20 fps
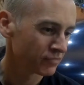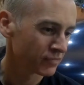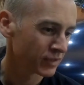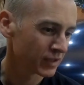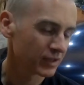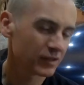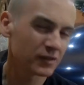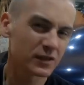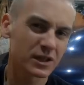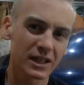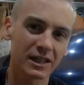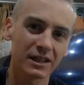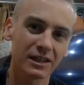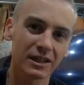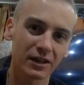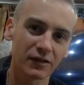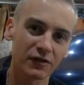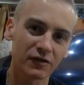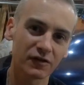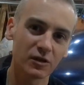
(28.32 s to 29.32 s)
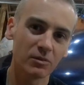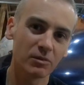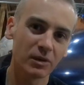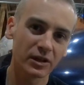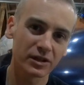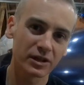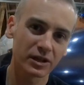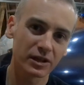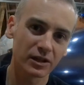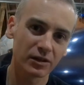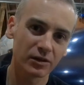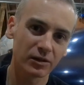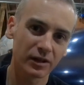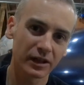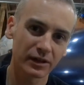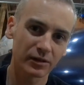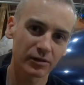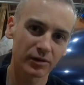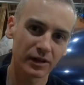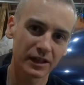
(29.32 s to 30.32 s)
you've seen that a few months ago
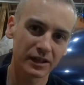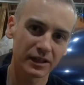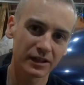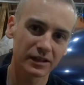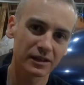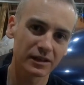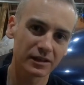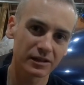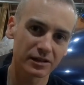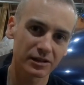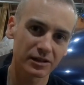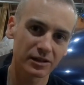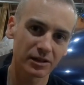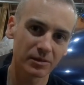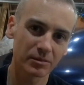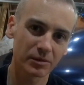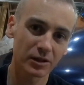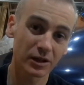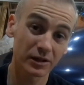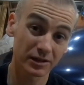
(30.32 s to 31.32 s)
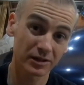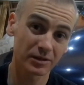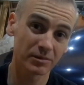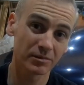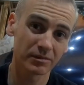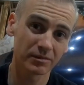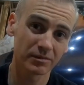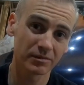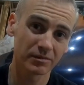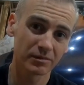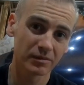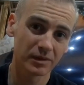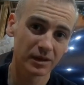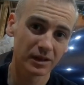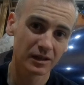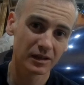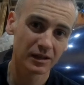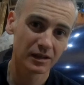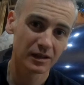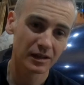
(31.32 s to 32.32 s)
I created some custom
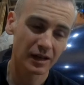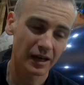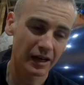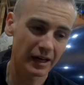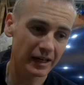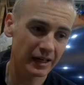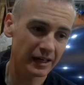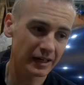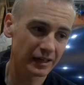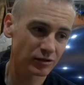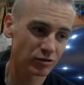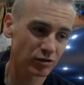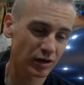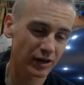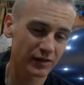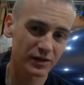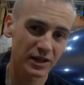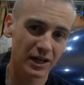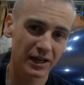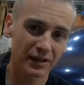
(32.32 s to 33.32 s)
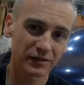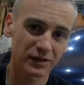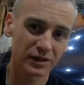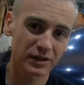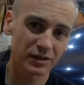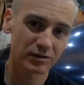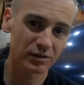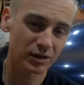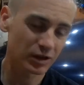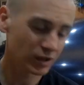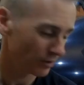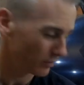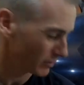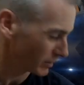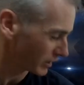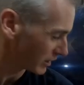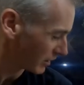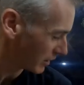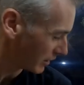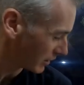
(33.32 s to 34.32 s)
drive shafts to go in the
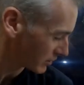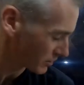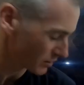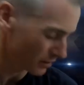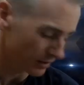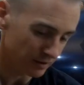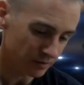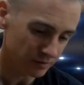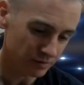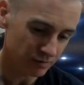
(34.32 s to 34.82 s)
car. So those